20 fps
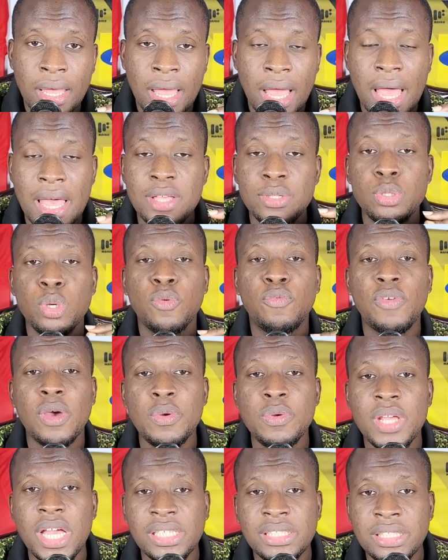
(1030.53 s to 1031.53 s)
I so far
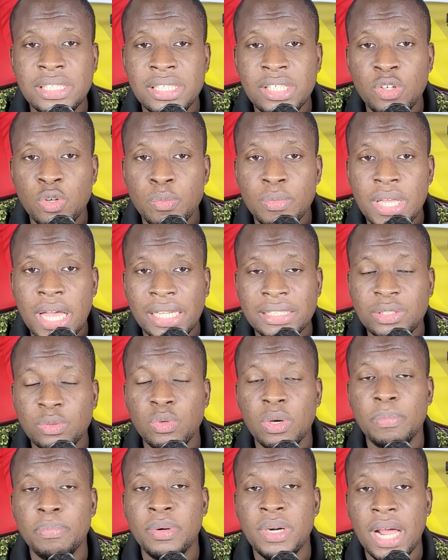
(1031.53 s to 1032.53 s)
we are seeing no biasi
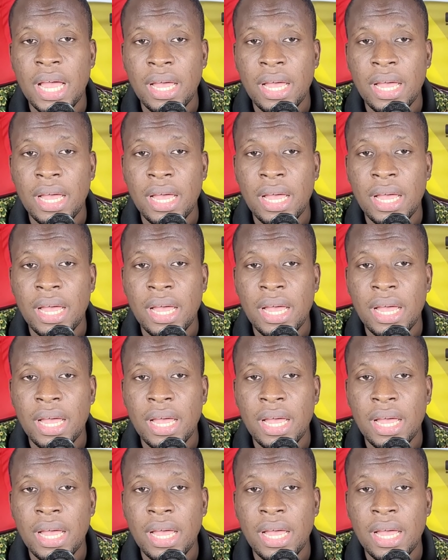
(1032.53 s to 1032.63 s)
with